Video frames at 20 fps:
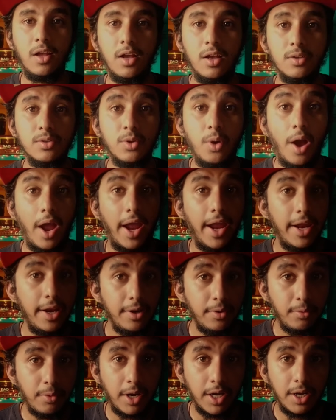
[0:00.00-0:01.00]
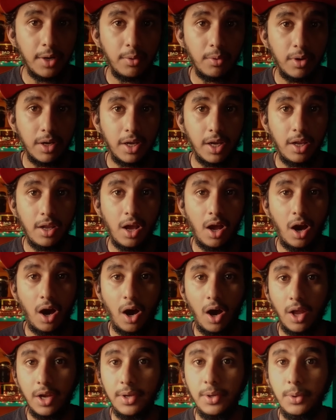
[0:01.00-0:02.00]
So in twenty twenty,
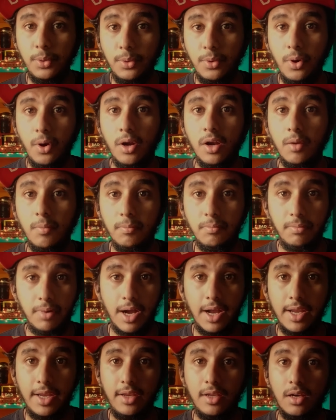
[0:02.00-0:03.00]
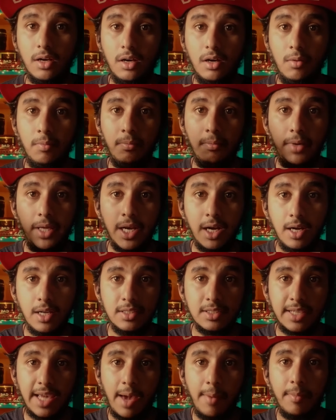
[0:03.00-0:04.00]
are you gonna buy a
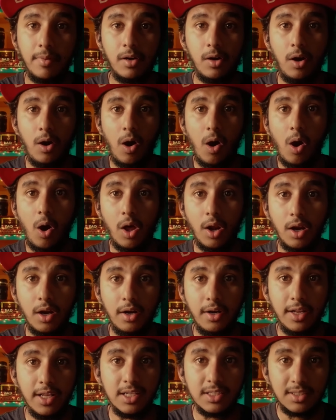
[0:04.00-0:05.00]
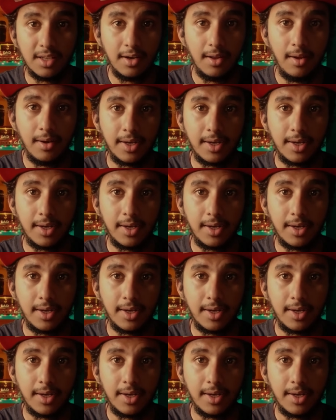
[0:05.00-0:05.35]
mirrorless camera or a D S L R